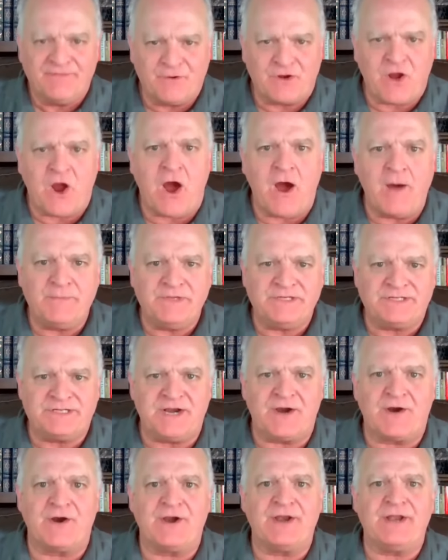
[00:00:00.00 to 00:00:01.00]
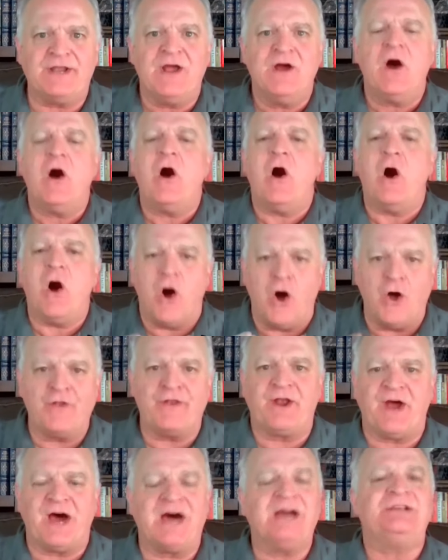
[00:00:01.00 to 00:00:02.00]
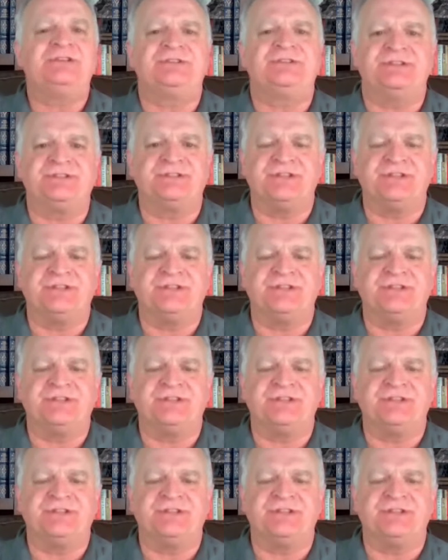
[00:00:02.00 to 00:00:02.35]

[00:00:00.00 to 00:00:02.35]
commentary on ISIS,